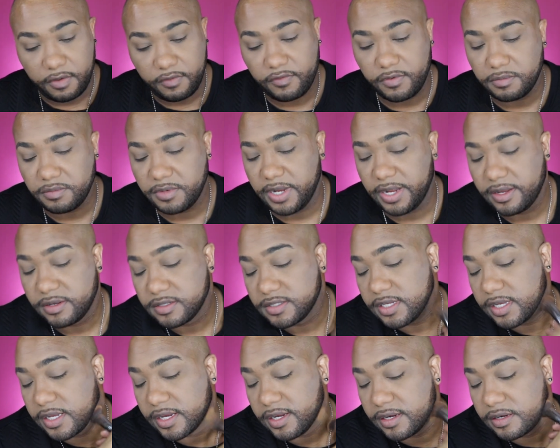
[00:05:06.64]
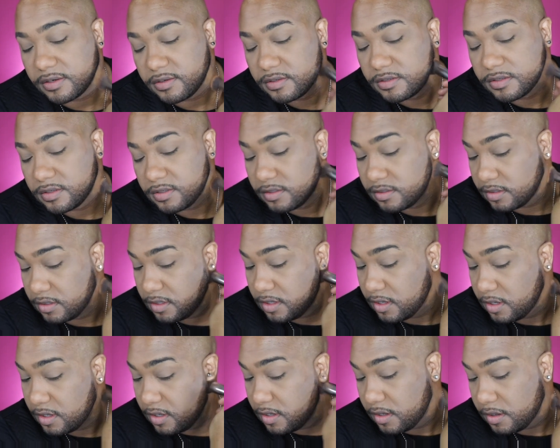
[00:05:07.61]
from downtown.
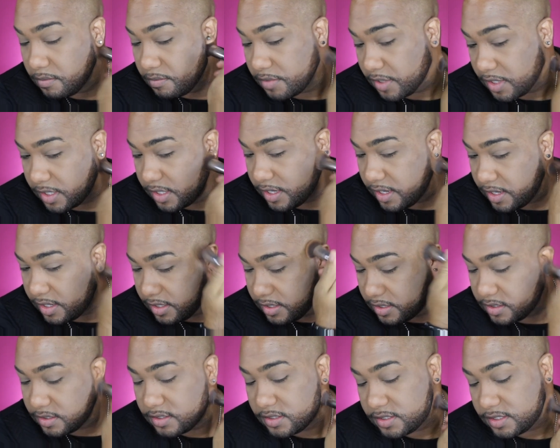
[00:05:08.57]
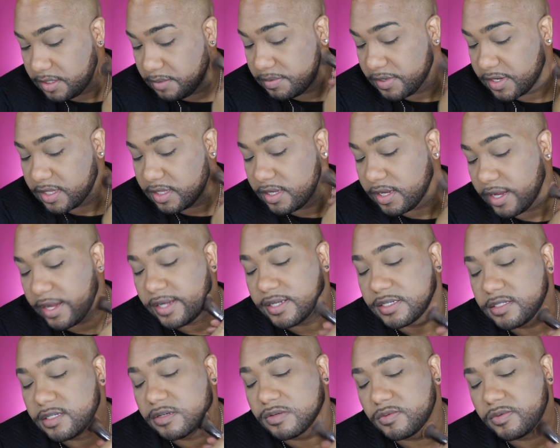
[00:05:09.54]
Because typically I
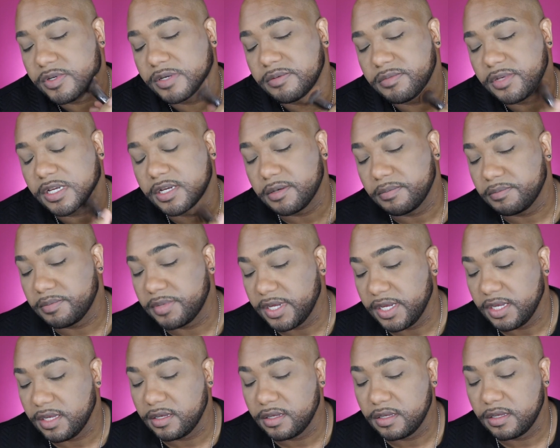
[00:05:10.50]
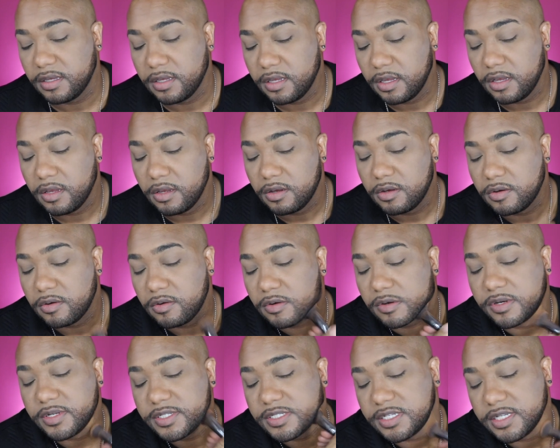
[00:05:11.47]
don't wear makeup, but
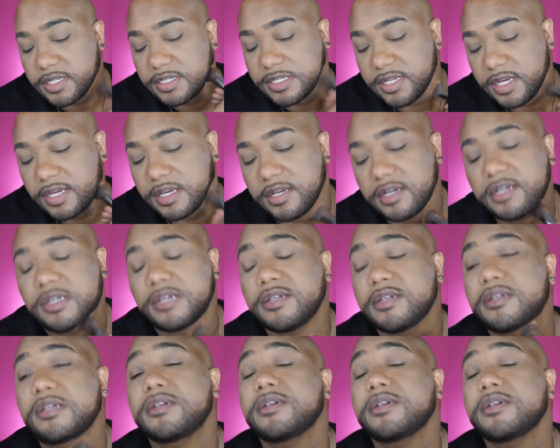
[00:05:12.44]
on today,